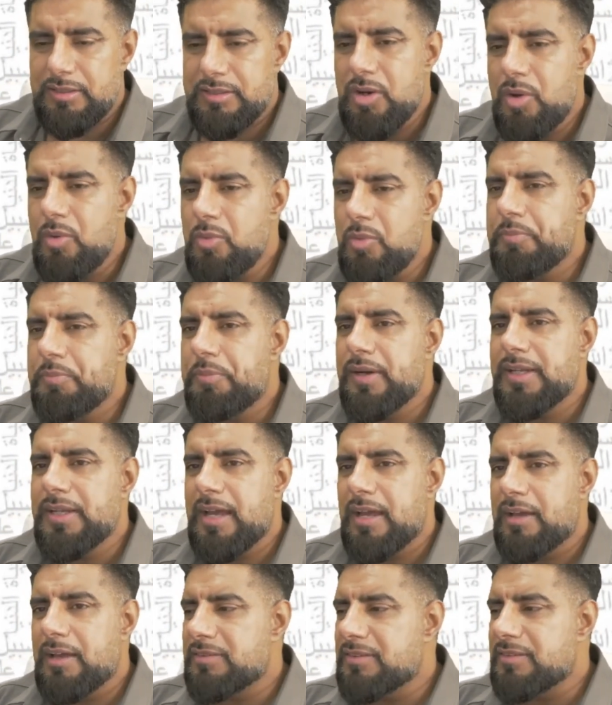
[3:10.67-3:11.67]
Don't bring
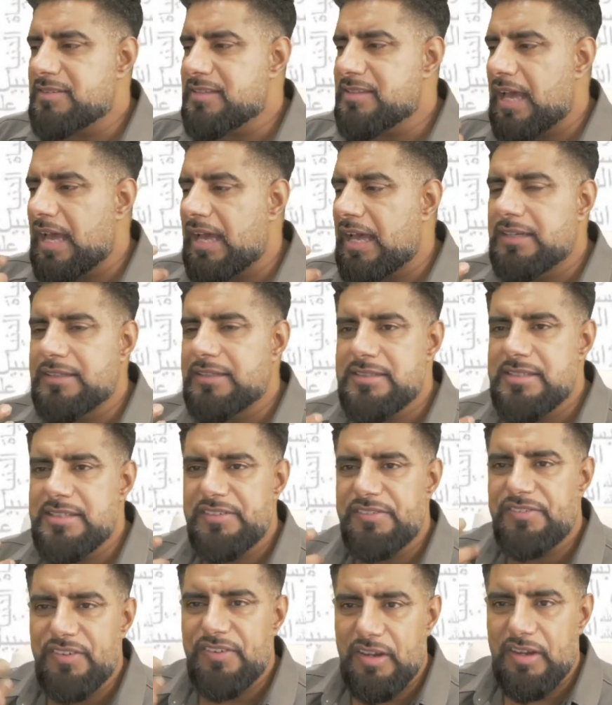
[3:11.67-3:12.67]
out this
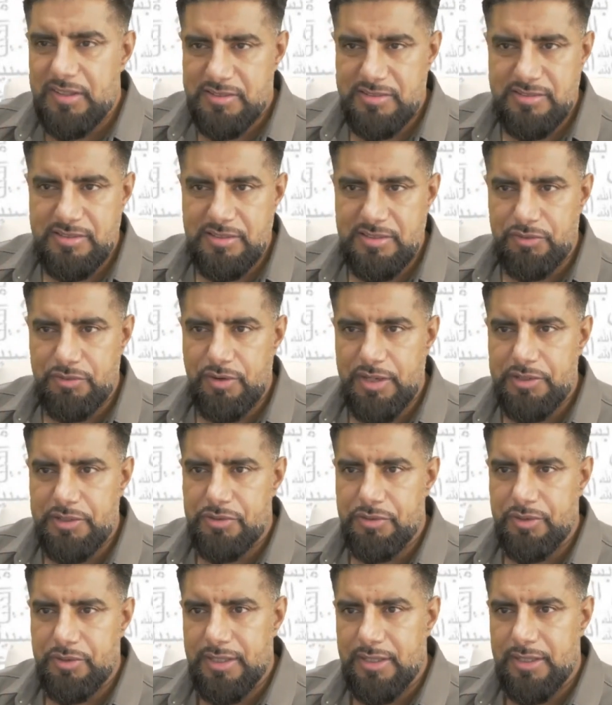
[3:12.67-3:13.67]
anti-Farsi
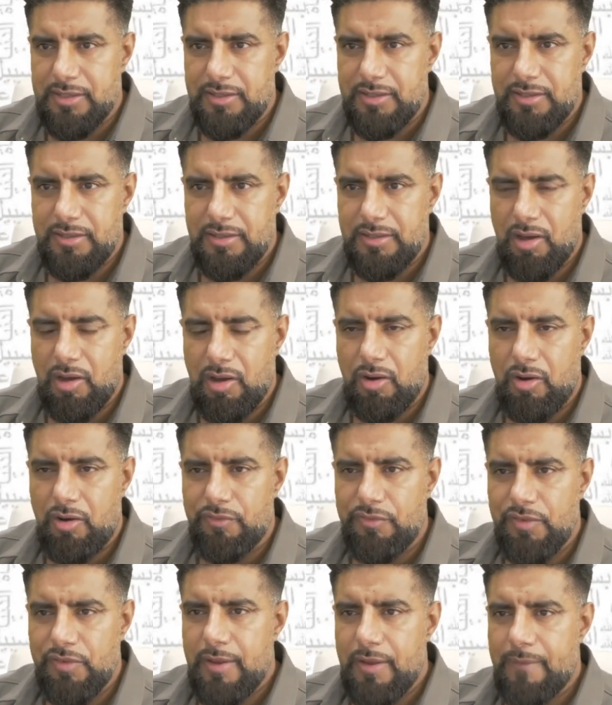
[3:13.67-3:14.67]
rhetoric
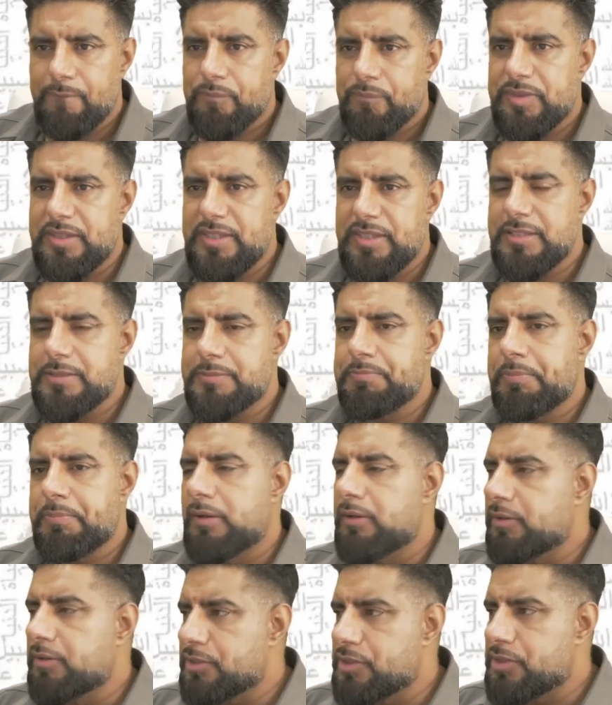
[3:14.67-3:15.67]
of these
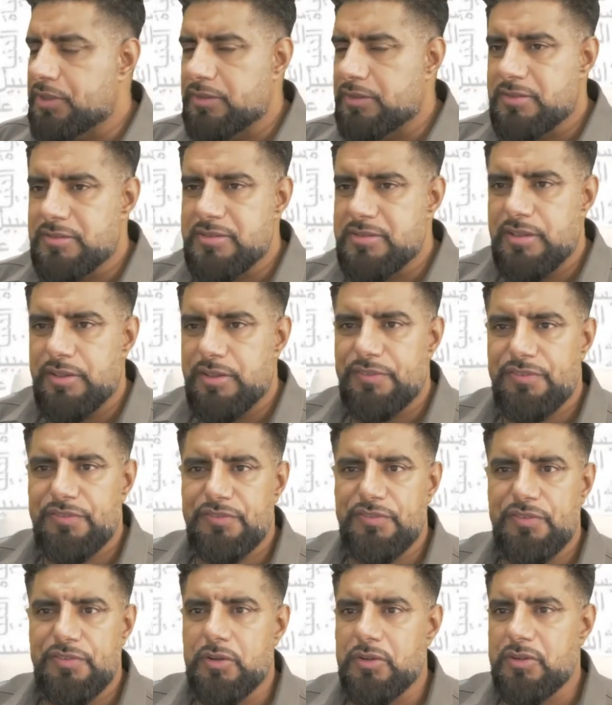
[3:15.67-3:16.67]
Persians, the
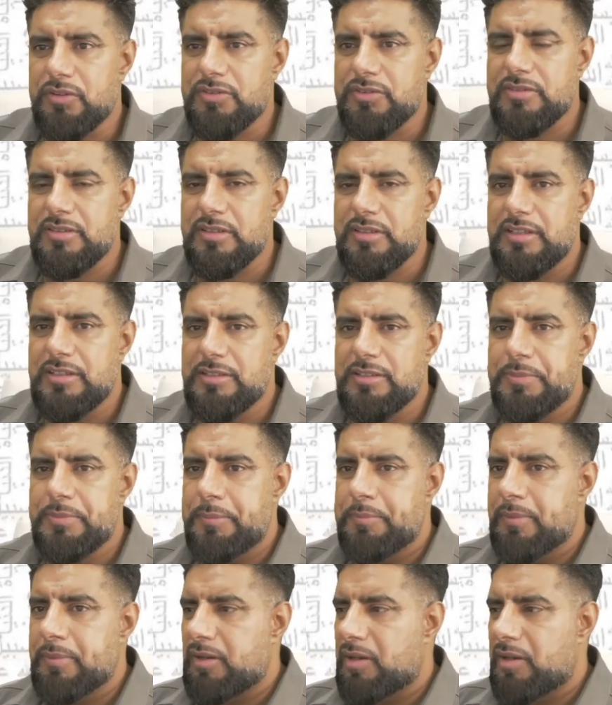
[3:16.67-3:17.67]
Furus, these
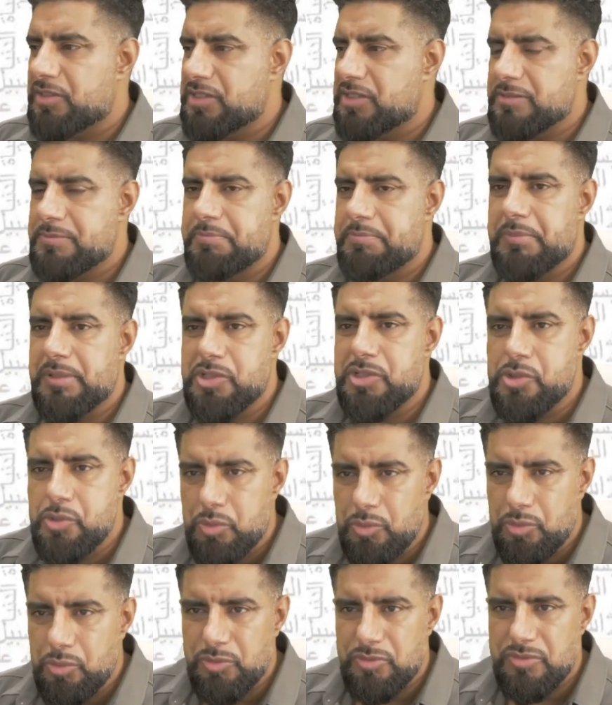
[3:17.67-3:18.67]
people are just
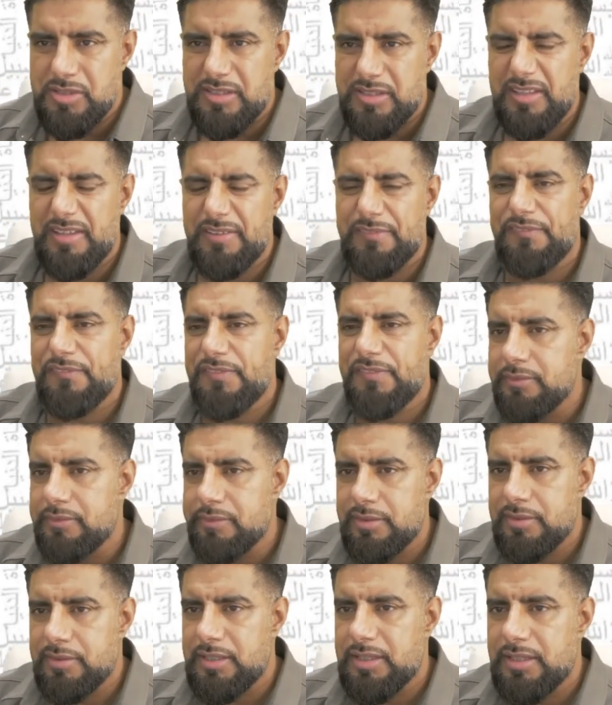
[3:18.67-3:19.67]
Majus and they're
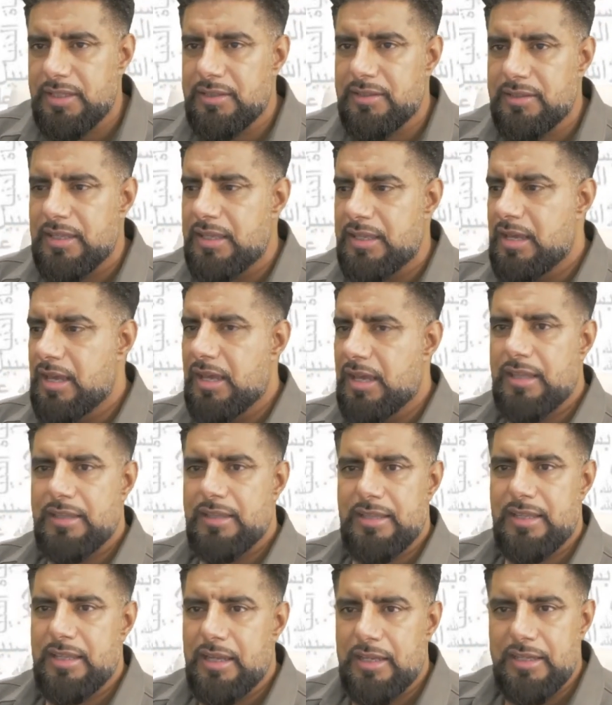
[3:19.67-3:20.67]
filthy and
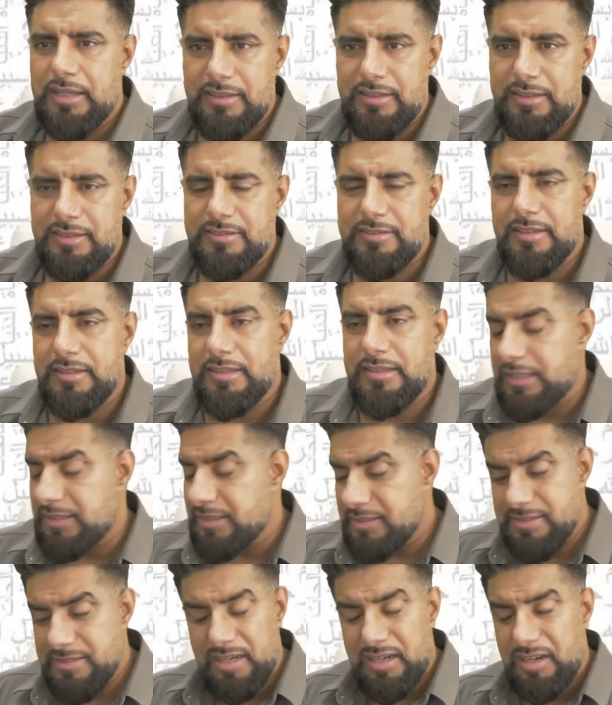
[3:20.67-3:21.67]
they're like this and
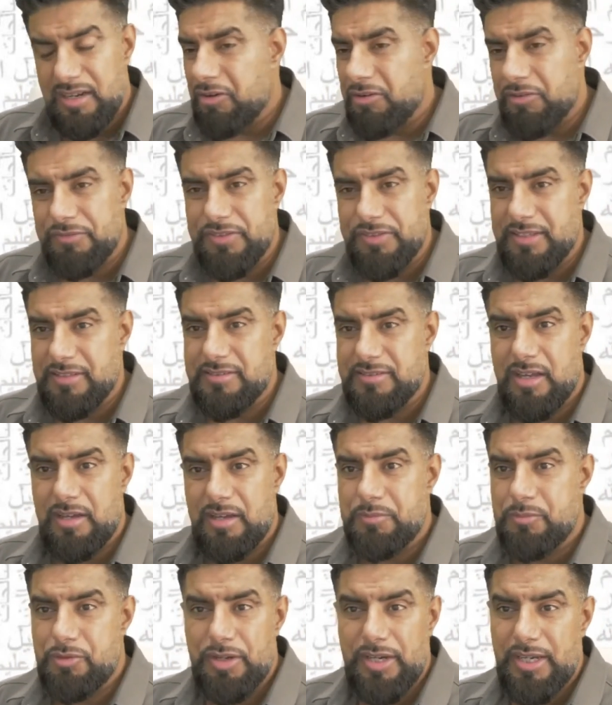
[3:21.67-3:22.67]
and there's a lot of this.
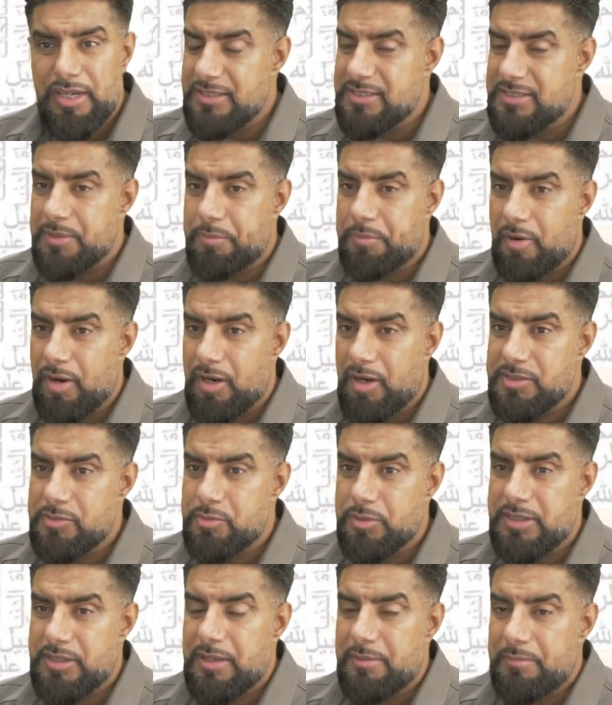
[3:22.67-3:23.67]
I'm really surprised
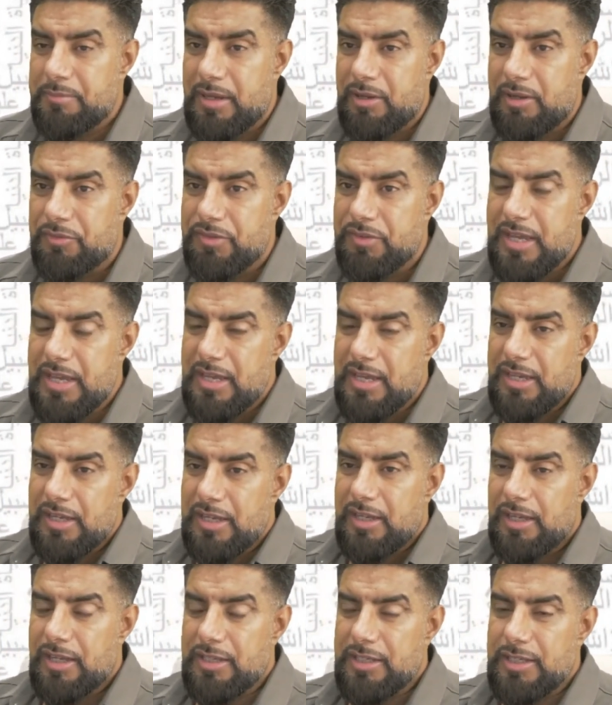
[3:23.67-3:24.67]
with the amount of,
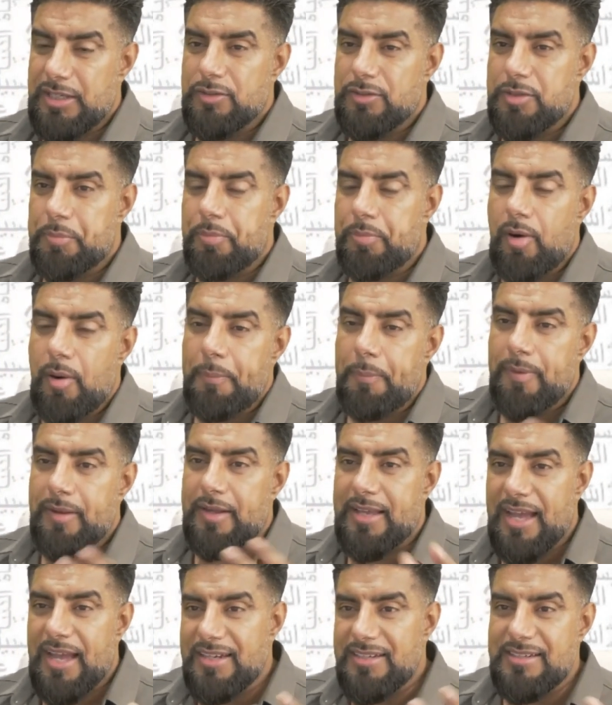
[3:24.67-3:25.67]
the
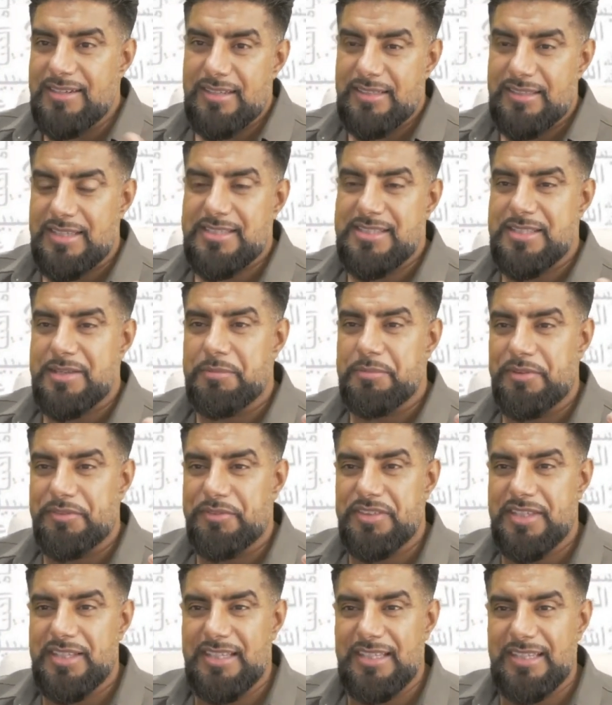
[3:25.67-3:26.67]
propaganda that some
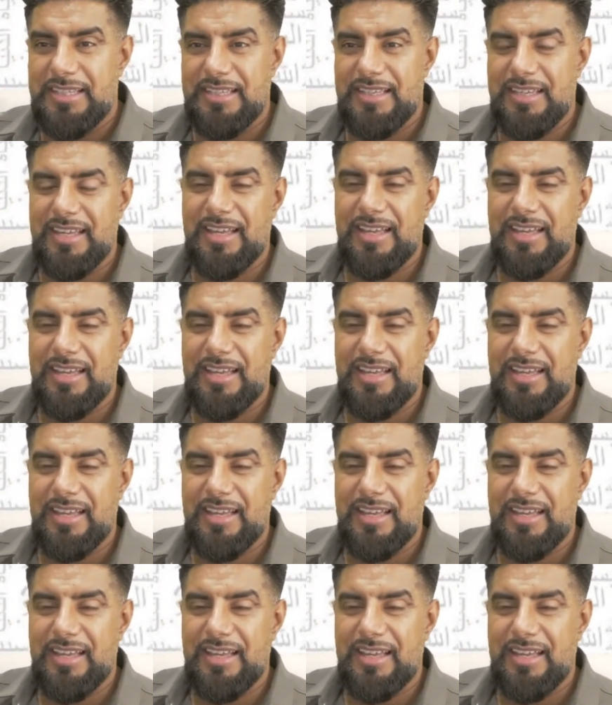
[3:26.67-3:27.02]
of the